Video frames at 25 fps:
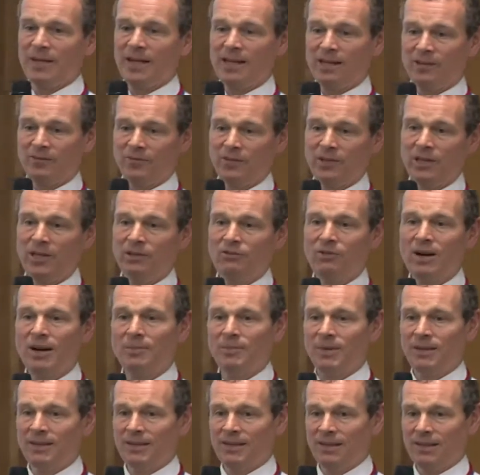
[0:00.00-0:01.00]
had a very
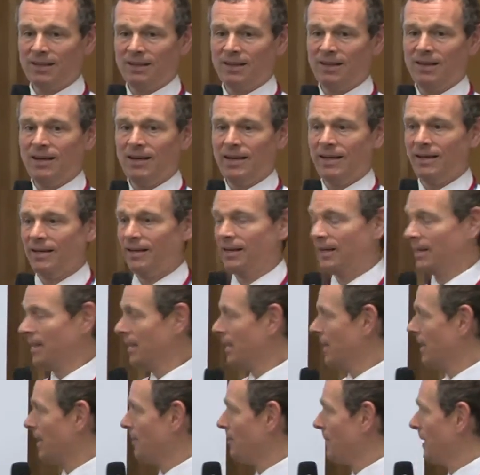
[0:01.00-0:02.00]
rapid decline
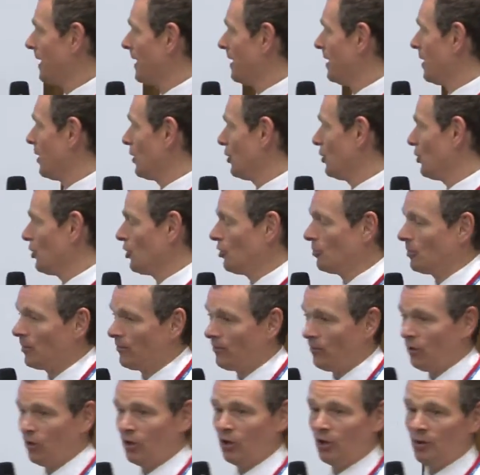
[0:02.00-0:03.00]
in her tumour
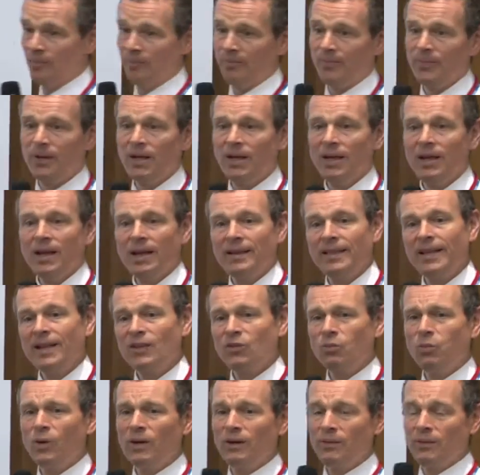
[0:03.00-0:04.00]
volume. And
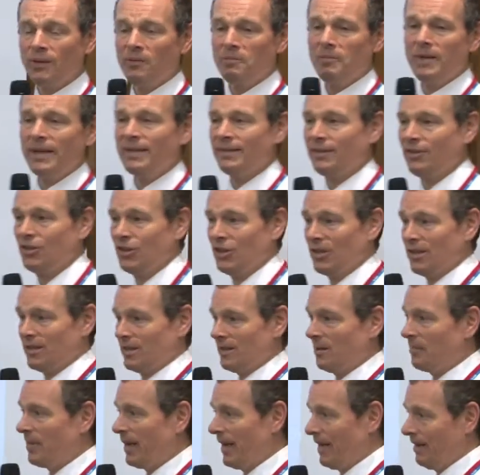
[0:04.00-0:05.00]
that's one of the
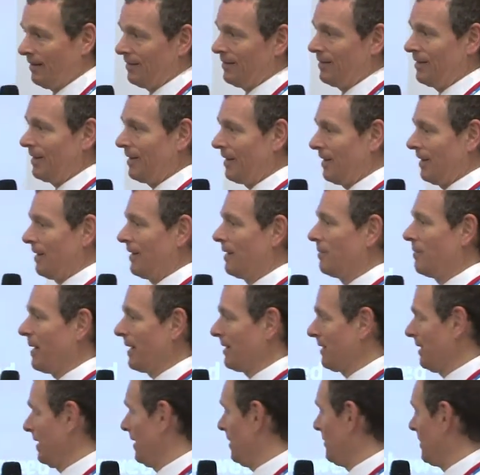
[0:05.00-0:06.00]
messages about
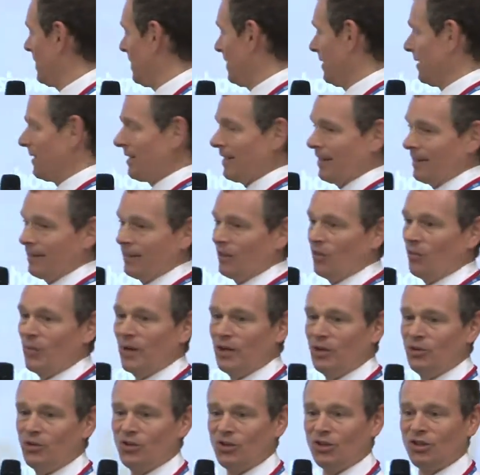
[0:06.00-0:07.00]
imatinib, isn't it? That when
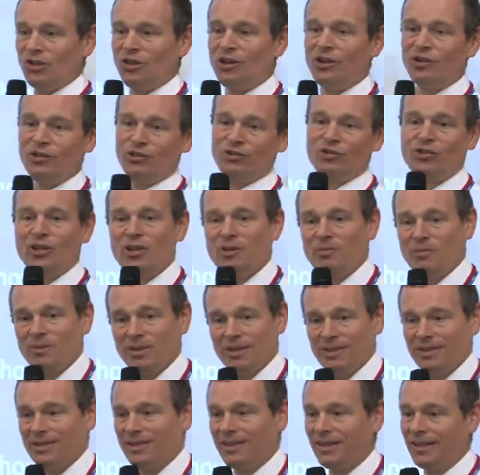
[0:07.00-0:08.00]
you start
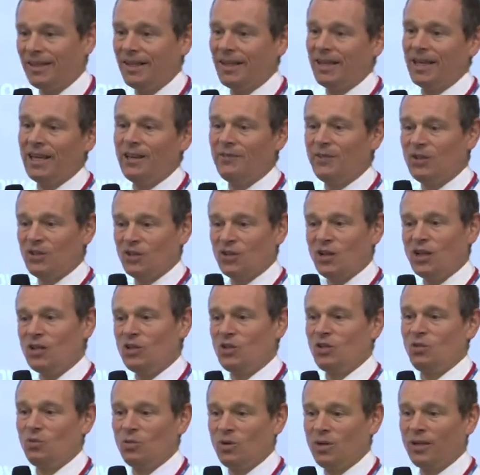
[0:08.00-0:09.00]
treatment, if it's going
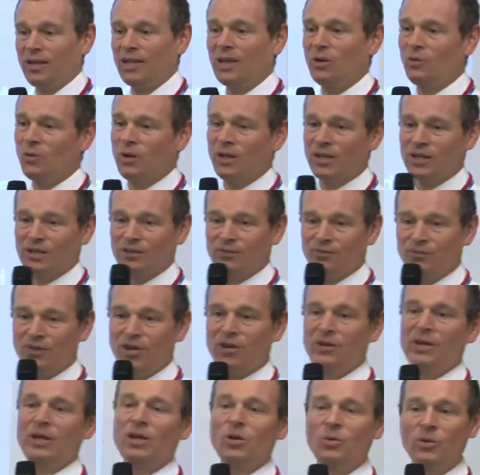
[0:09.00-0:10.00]
to work, it works
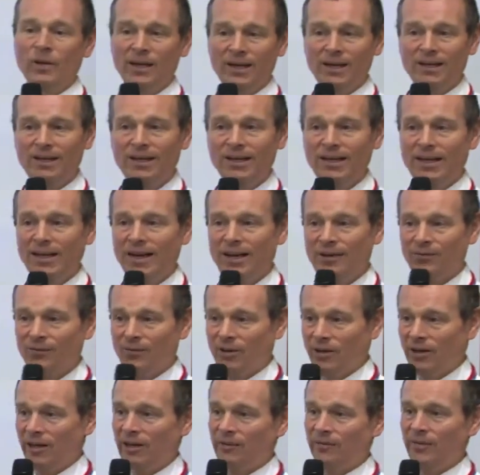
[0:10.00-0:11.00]
very quickly and
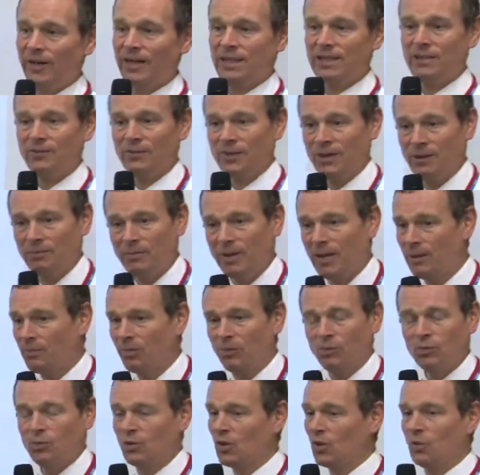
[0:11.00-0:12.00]
very effectively. People,
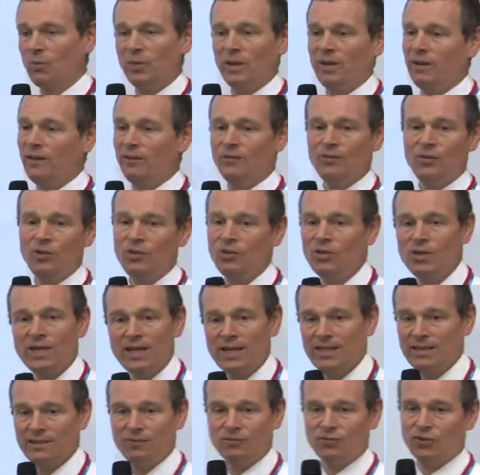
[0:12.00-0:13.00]
just within a few
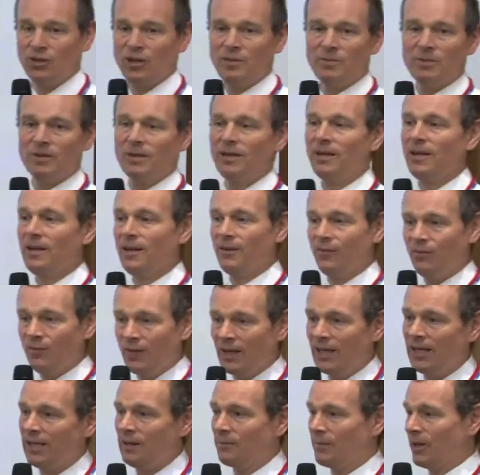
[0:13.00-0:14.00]
days of treatment,
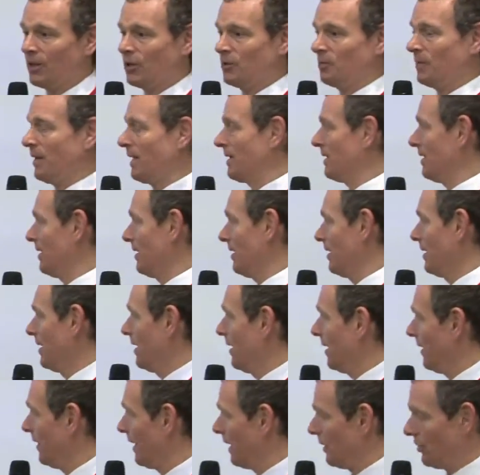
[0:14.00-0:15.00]
feeling much better
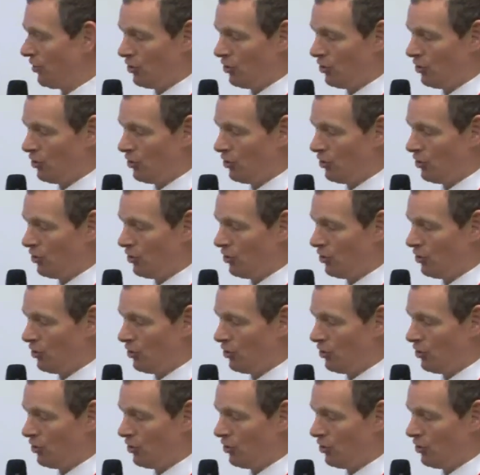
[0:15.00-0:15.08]
and their